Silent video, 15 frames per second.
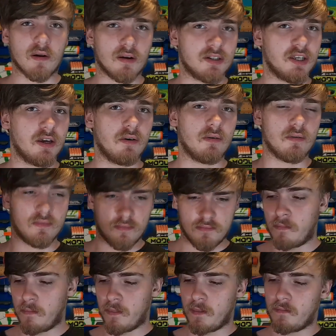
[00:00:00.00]
or two.
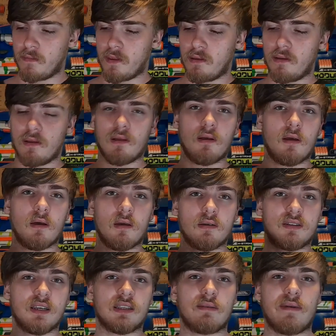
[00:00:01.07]

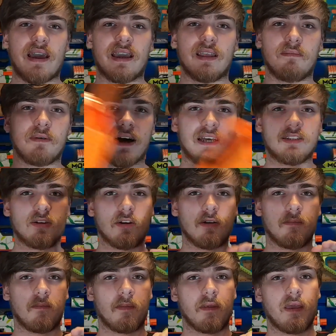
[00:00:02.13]
Stick the mag in the
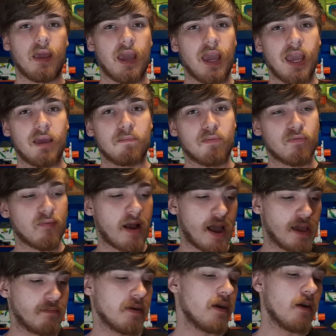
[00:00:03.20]
blaster and
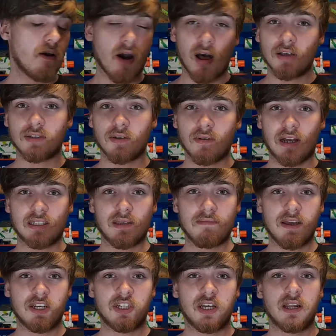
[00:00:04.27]
prime. Also, not to
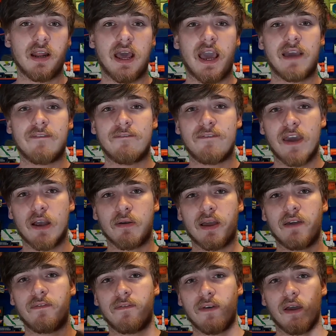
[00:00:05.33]
mention a
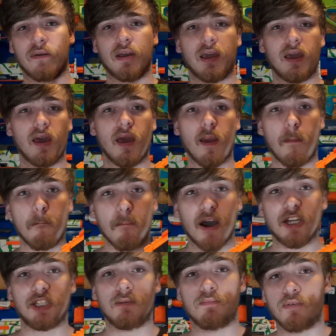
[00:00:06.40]
very, very
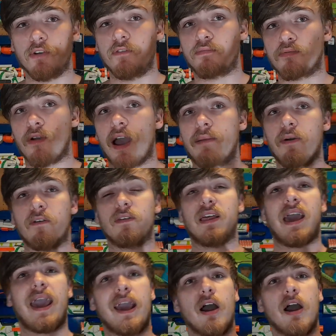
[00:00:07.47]
much improved prime over the